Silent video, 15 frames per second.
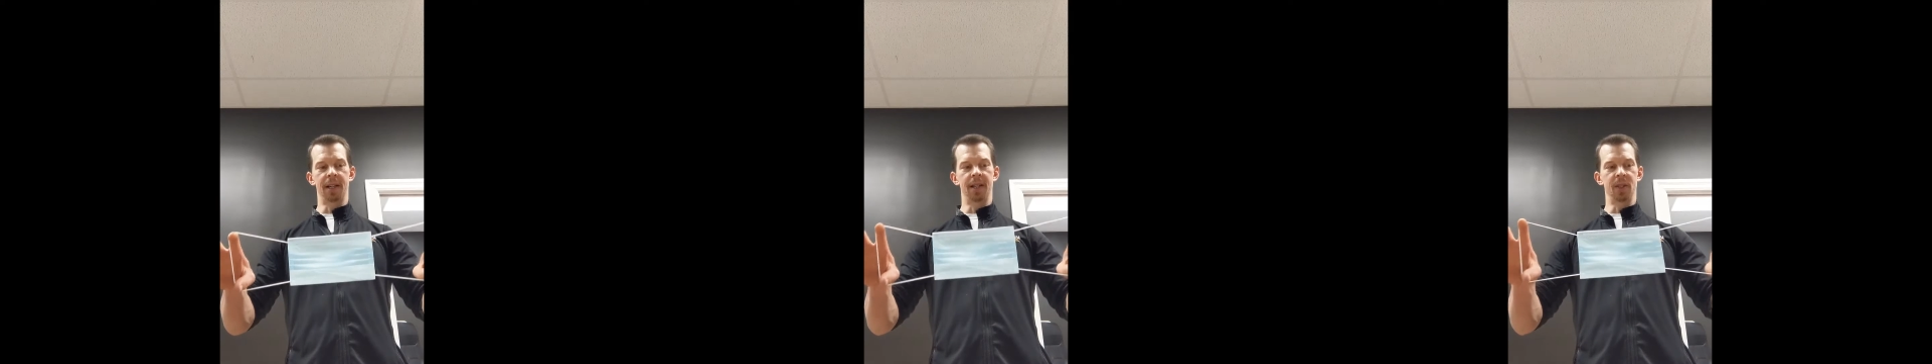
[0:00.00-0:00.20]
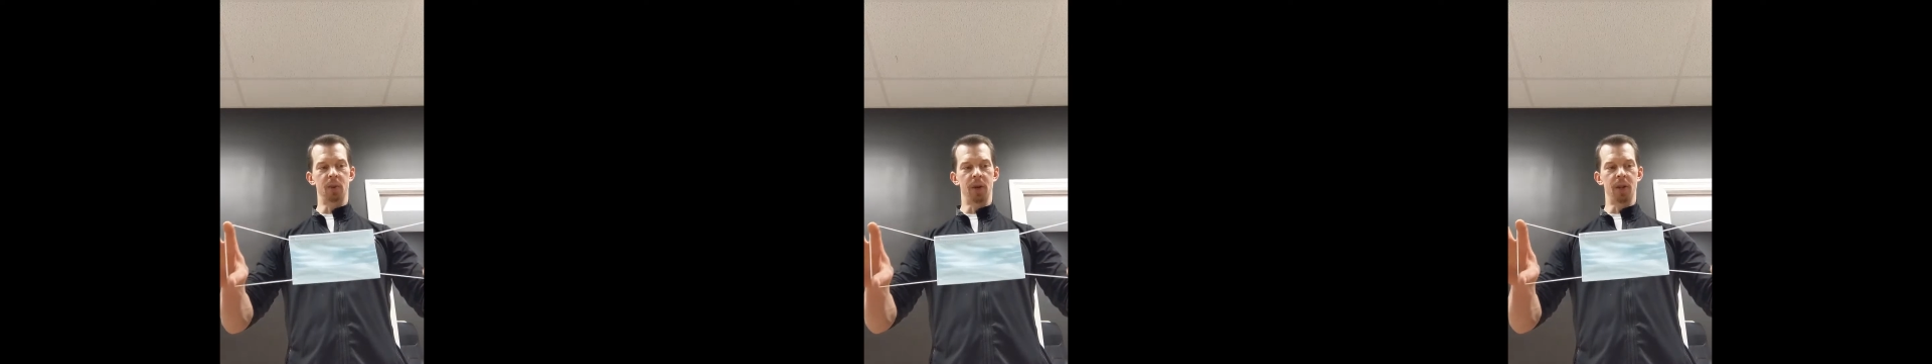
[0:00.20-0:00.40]
it
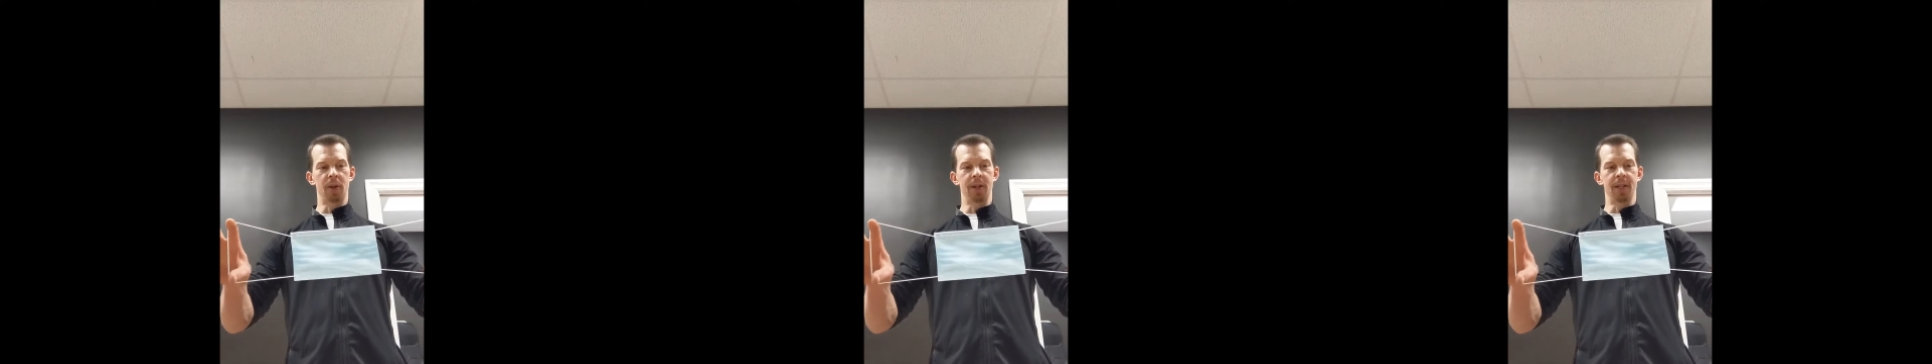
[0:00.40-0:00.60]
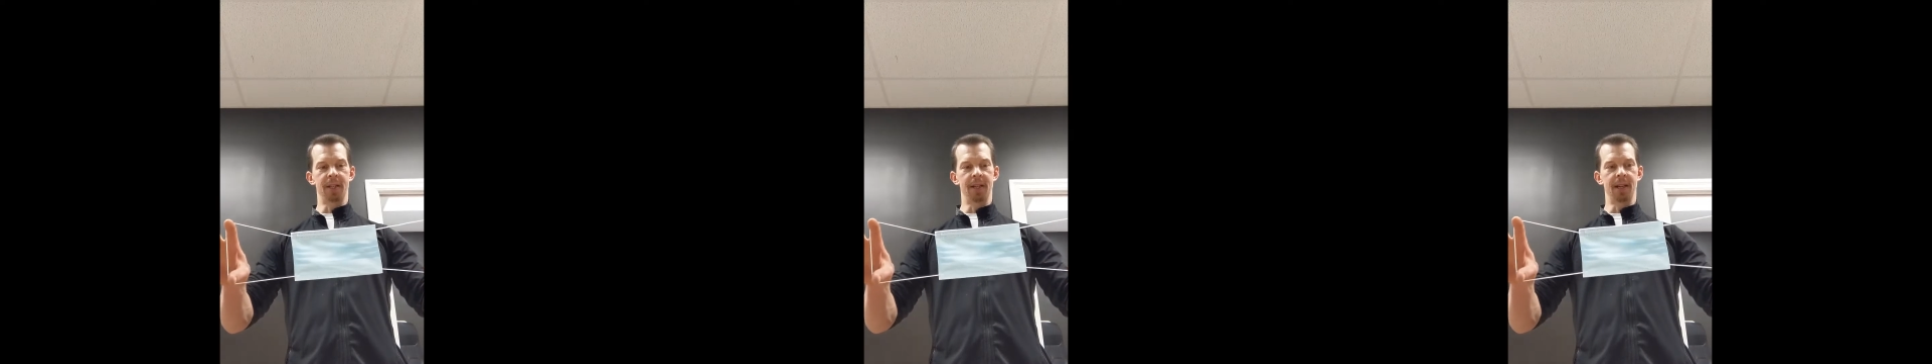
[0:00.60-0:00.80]
is, whether
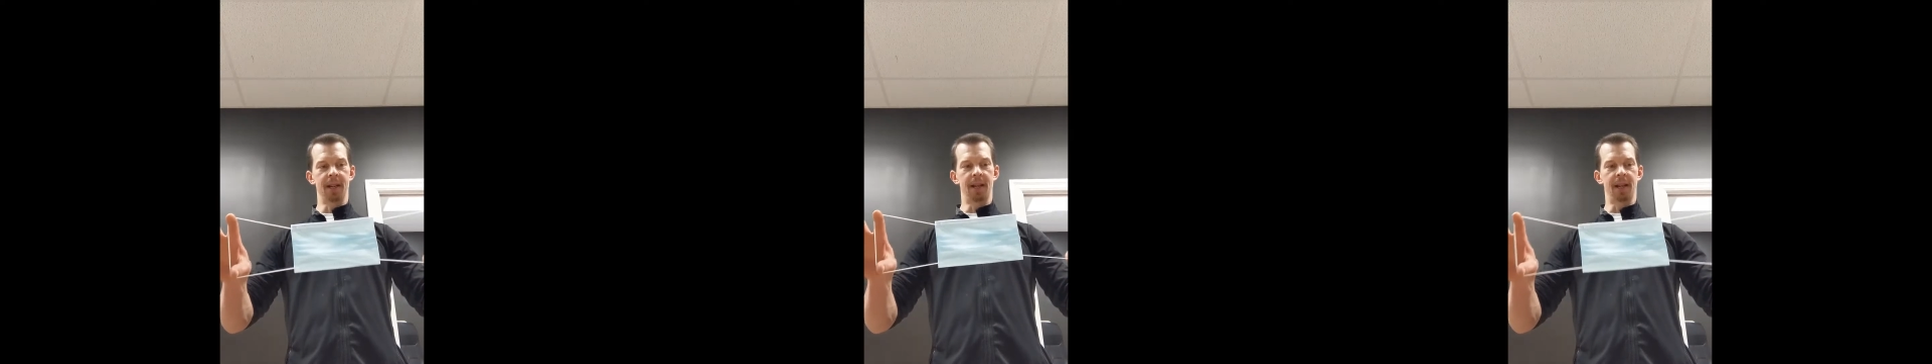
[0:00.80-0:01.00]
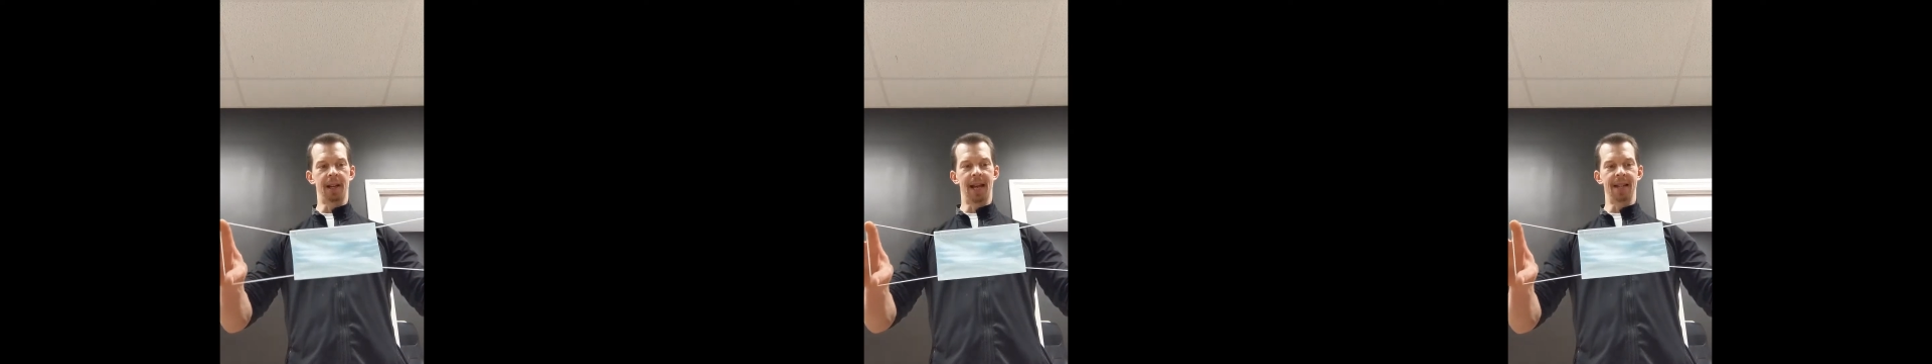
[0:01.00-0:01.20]
it's
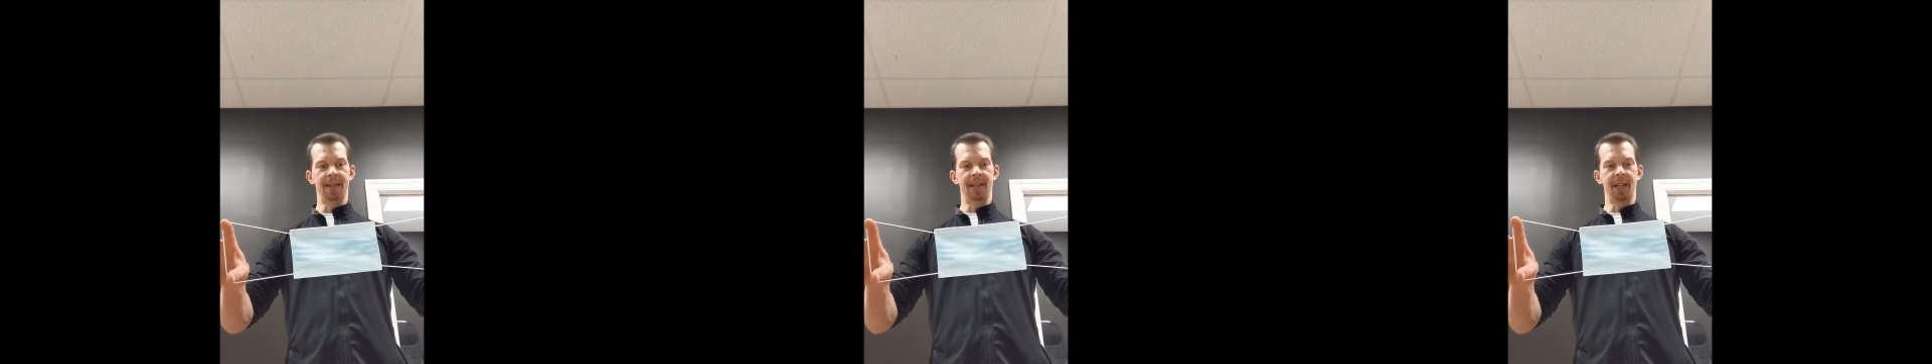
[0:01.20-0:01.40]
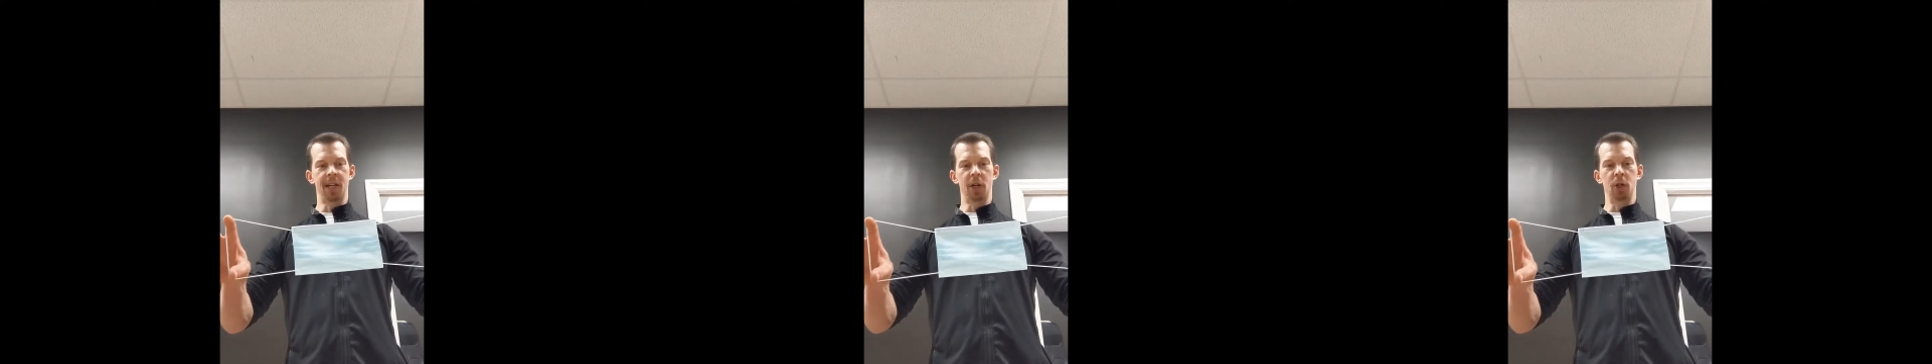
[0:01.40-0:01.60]
a
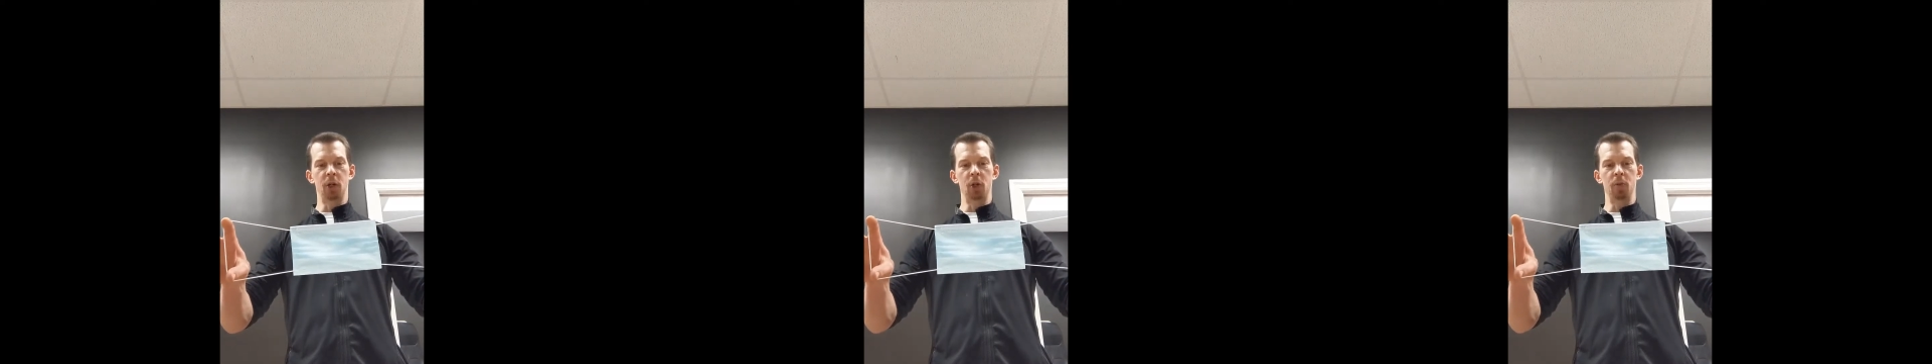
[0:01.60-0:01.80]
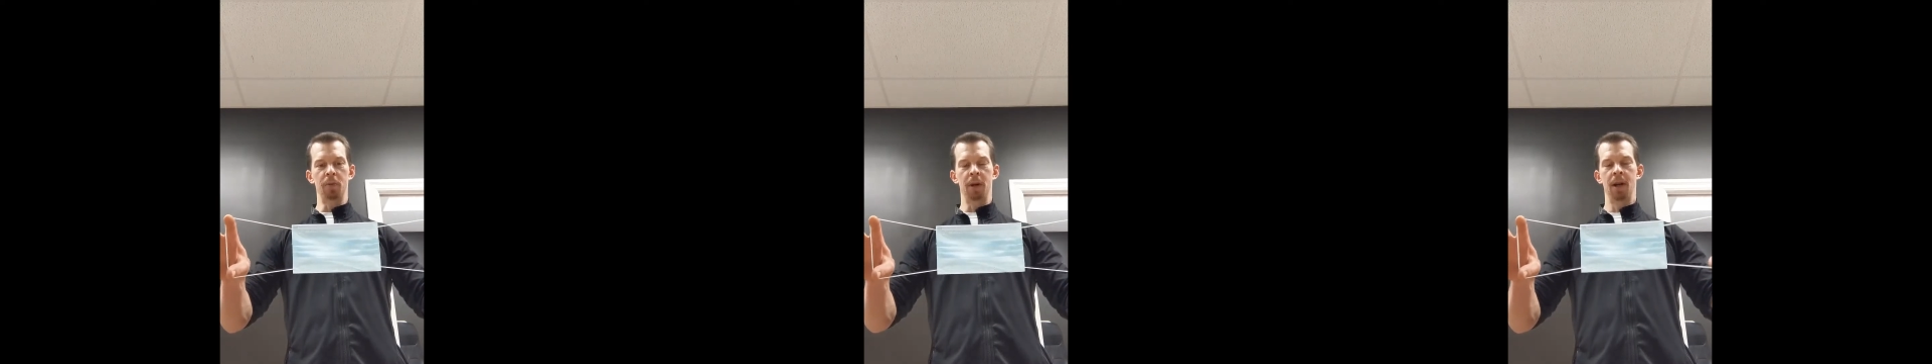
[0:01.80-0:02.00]
elastic ear
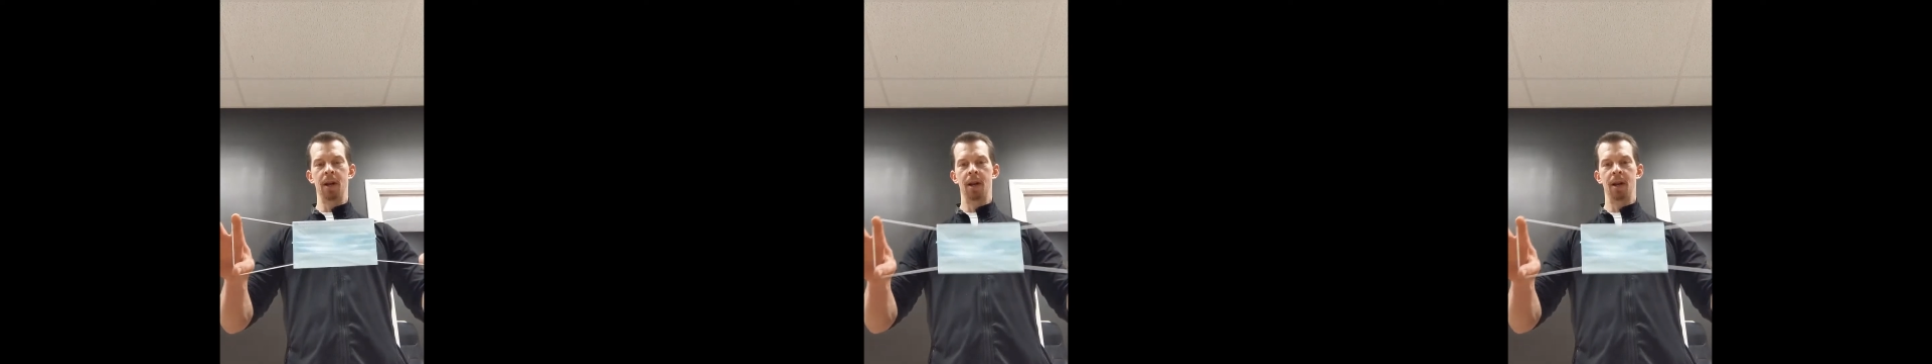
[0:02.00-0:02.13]
loop